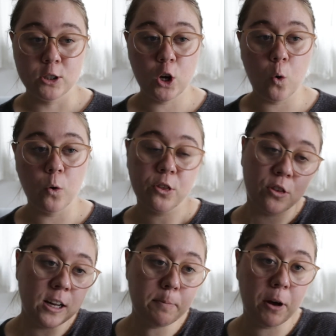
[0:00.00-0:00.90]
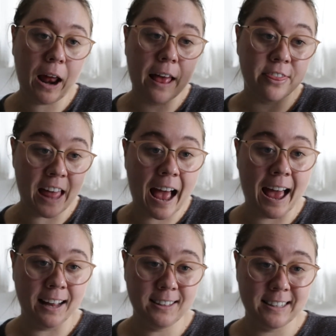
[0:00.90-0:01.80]
So think about
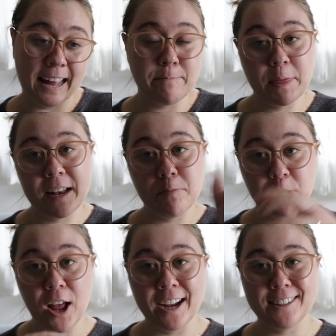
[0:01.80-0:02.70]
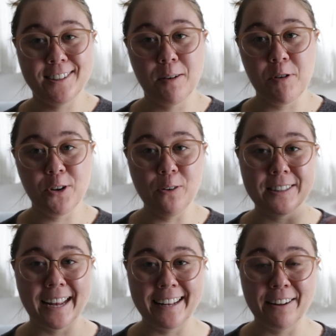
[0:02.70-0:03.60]
that, but then apply it to someone who's
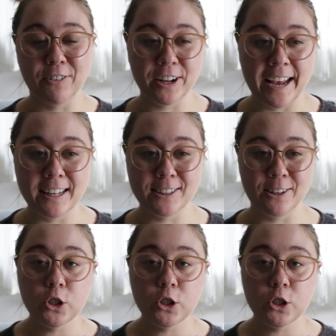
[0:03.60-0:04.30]
getting it for cancer.